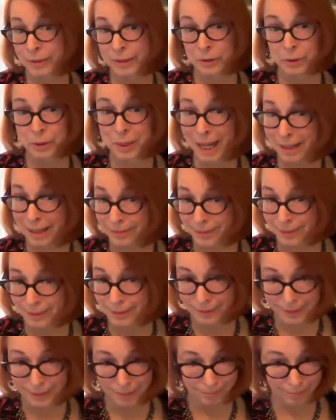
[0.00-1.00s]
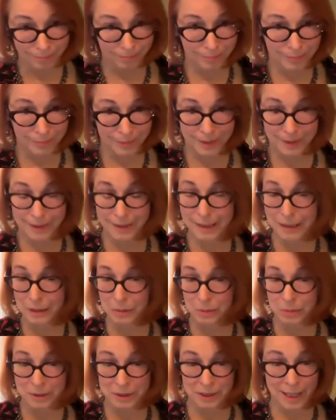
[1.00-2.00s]
traveled,
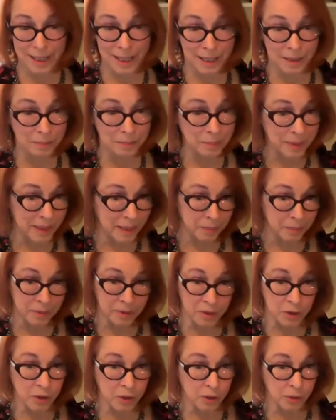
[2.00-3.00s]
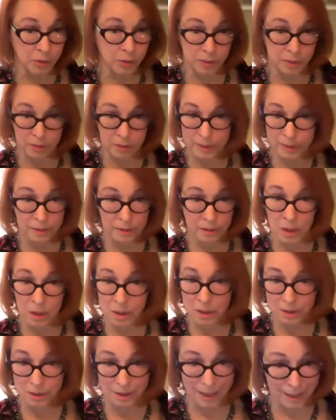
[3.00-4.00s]
which I hadn't been able to do in a
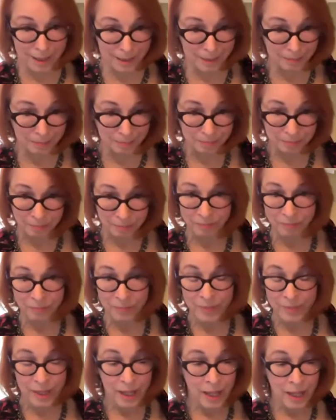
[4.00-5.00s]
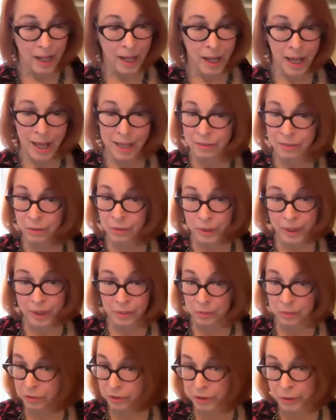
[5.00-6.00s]
long time, and thought
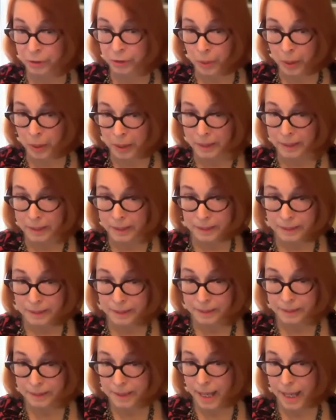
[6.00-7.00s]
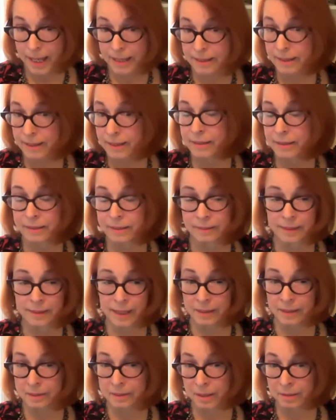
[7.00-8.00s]
I was cured. And then a year
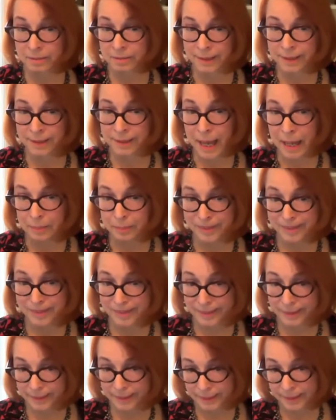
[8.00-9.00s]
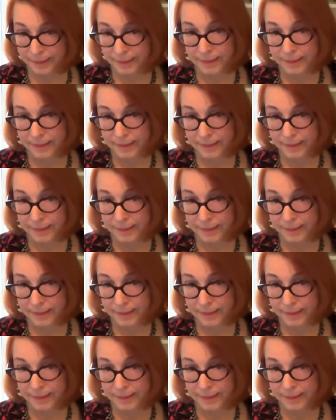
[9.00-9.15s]
later, I relapsed.